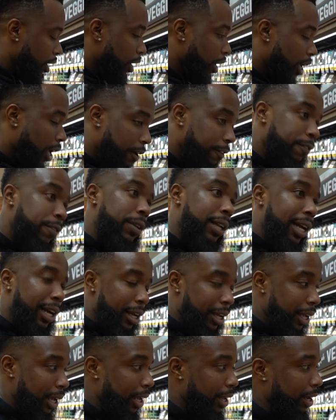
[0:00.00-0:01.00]
if, like
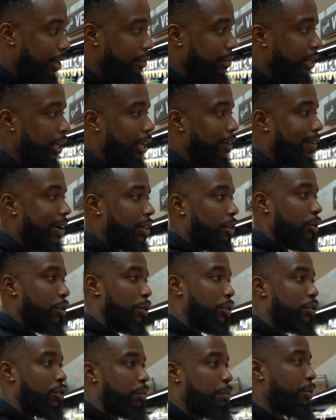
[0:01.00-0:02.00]
again, I say if I don't
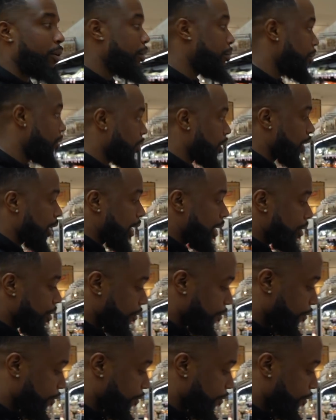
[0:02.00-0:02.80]
use the pre-meals I got in the